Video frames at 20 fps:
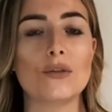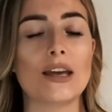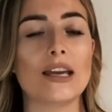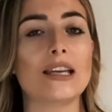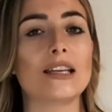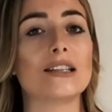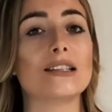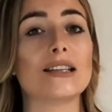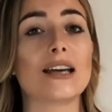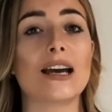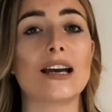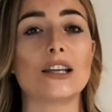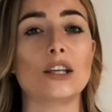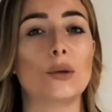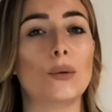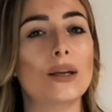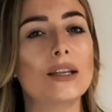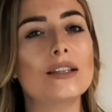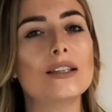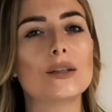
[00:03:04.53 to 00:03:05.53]
they can tag
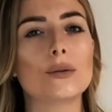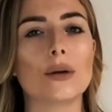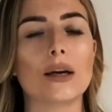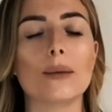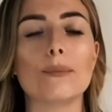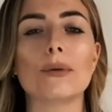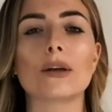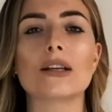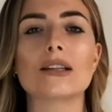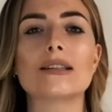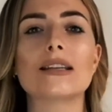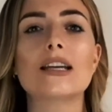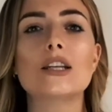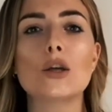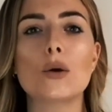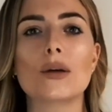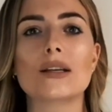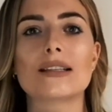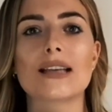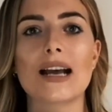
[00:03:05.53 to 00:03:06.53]
you into it because they
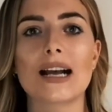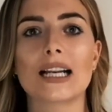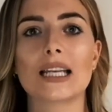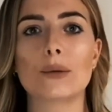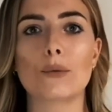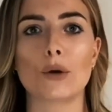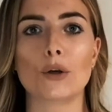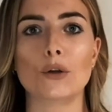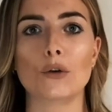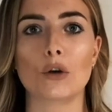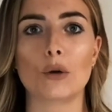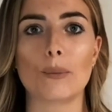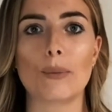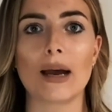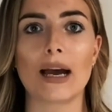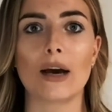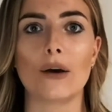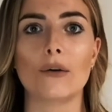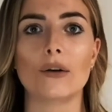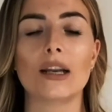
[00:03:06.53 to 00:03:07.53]
know exactly what you're
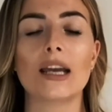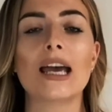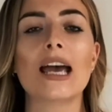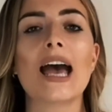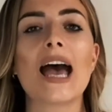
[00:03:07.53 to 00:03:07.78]
about.